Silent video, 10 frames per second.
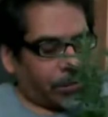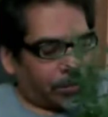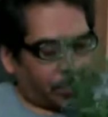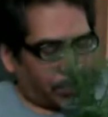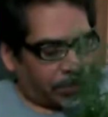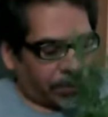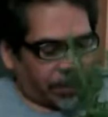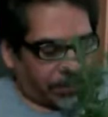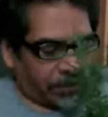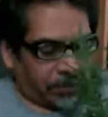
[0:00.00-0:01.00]
some of the
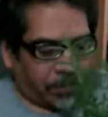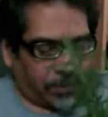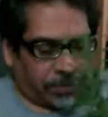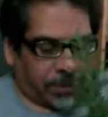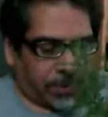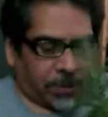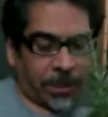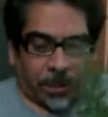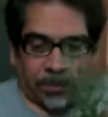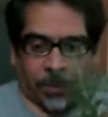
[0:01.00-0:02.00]
planting videos because it's
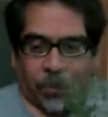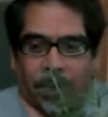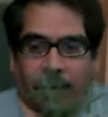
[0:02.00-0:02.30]
taken me a while.